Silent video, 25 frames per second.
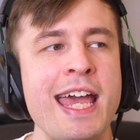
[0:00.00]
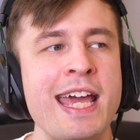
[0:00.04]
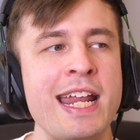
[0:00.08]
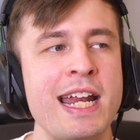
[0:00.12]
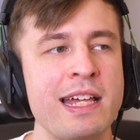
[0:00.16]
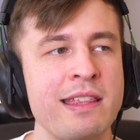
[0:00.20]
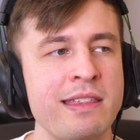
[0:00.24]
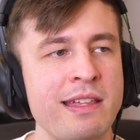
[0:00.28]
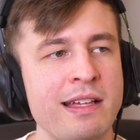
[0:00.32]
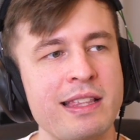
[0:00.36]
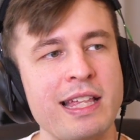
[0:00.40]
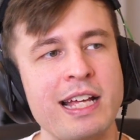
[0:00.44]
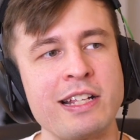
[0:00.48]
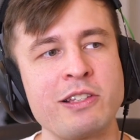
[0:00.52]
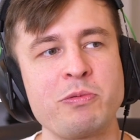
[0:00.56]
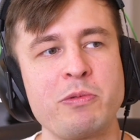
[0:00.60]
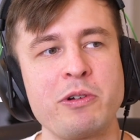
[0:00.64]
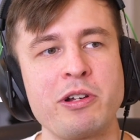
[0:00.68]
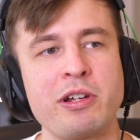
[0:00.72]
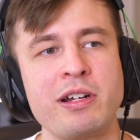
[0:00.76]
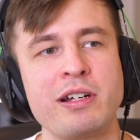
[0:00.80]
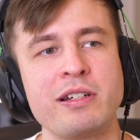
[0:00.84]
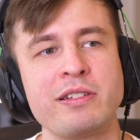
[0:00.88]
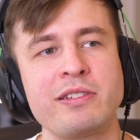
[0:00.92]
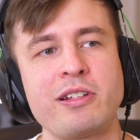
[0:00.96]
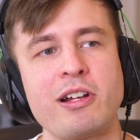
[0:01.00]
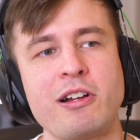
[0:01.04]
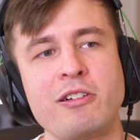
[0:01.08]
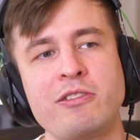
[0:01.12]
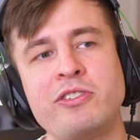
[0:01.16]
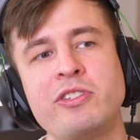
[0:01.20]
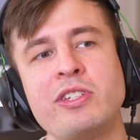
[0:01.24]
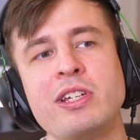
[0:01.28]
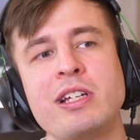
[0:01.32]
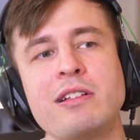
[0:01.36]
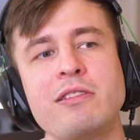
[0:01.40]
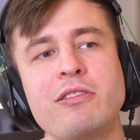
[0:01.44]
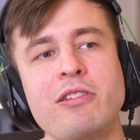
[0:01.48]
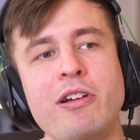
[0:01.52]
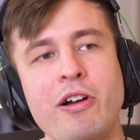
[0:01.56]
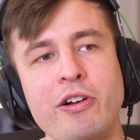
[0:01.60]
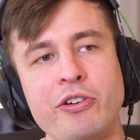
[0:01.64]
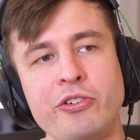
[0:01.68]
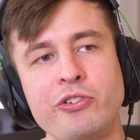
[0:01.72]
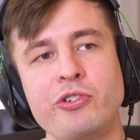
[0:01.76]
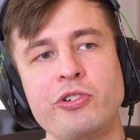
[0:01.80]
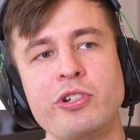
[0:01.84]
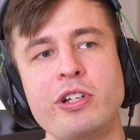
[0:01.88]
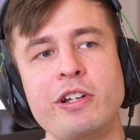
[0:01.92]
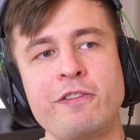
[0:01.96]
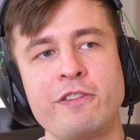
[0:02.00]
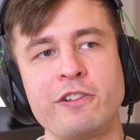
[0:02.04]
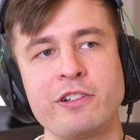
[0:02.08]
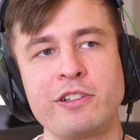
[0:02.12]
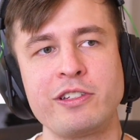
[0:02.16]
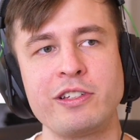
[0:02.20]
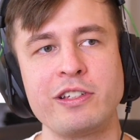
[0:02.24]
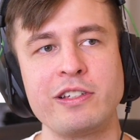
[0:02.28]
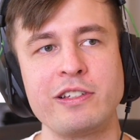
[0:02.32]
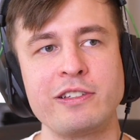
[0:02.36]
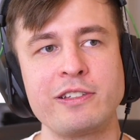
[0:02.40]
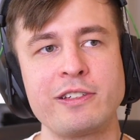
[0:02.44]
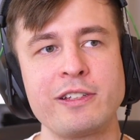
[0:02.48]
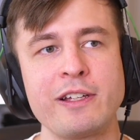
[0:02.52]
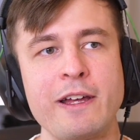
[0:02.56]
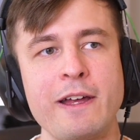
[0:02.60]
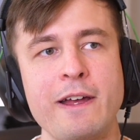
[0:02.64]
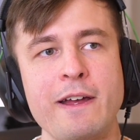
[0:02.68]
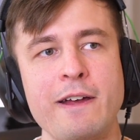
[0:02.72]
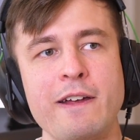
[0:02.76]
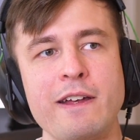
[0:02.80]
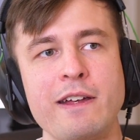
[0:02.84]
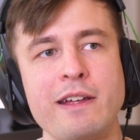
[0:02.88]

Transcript: And I think that's where we're going to start seeing larger differences